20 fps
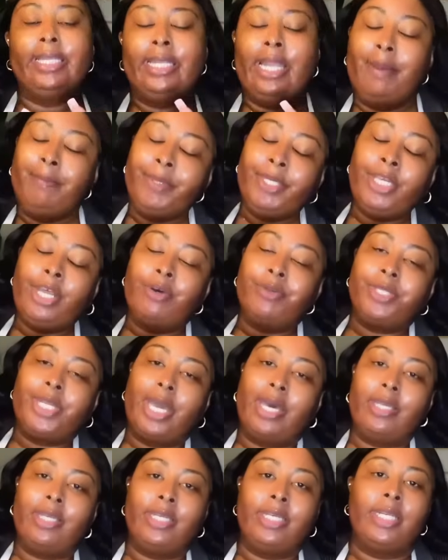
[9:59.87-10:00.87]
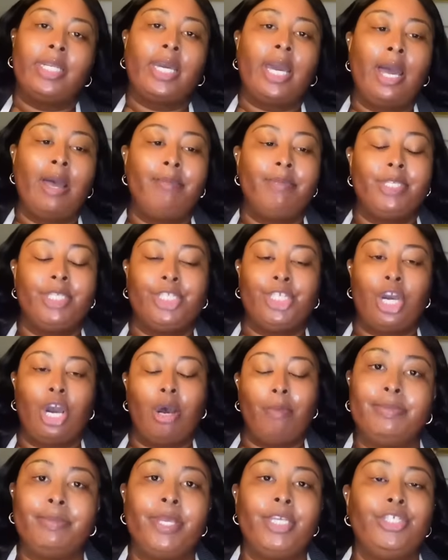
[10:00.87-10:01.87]
Let me know down in the comments,
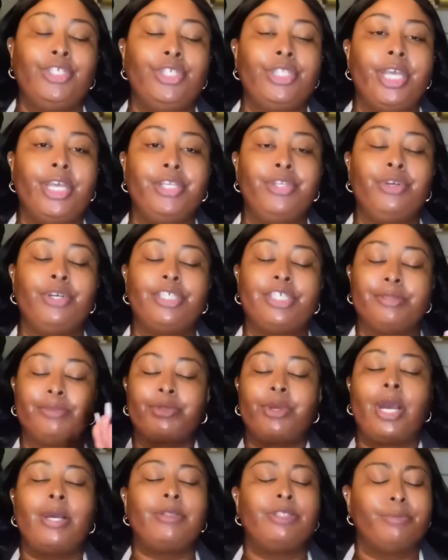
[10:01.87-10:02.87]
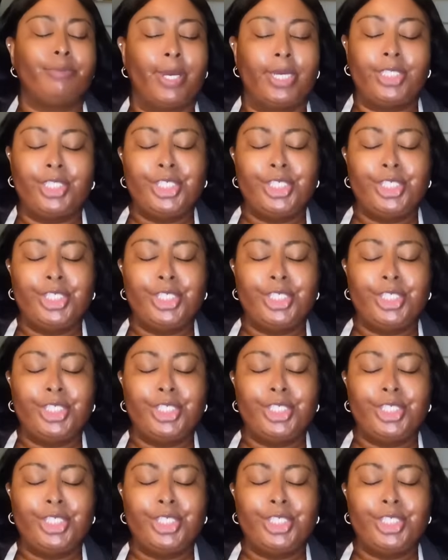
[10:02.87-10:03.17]
y'all. Make sure that you're subscribed to my